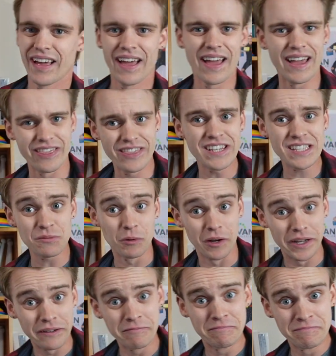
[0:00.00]
And this
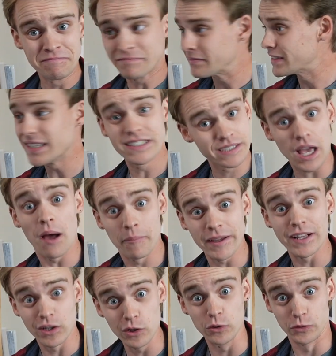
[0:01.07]
one is
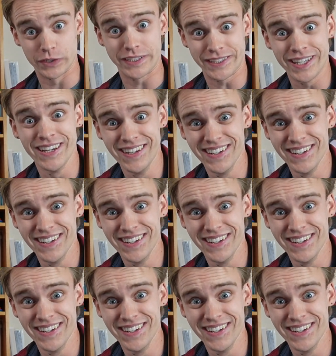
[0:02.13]
coming loose.